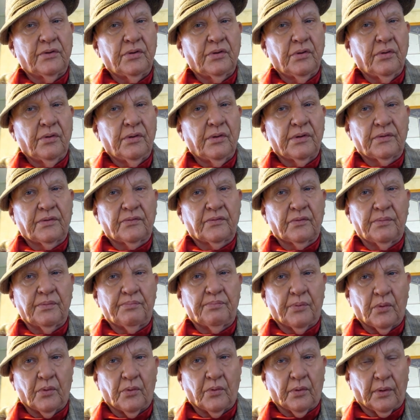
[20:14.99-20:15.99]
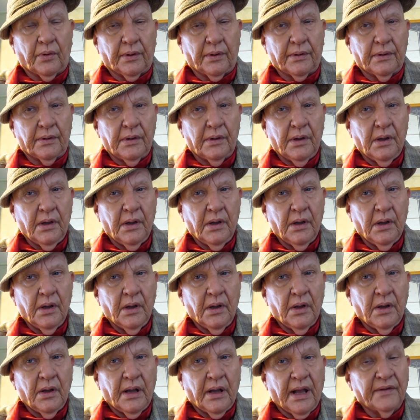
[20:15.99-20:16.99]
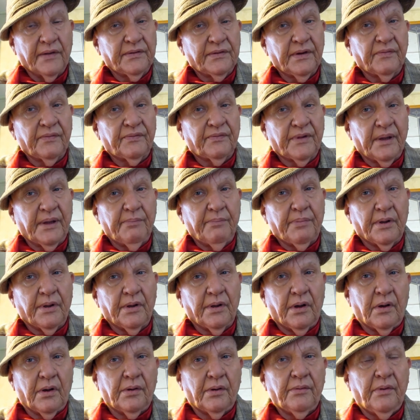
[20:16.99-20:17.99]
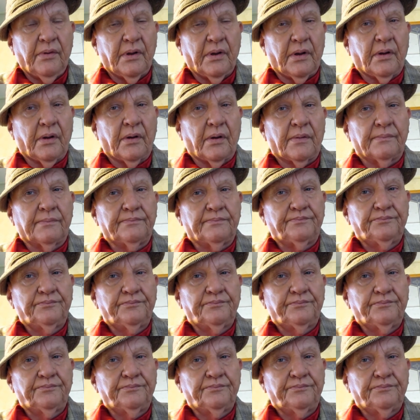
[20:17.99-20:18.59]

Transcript: to this report, as if they belong there?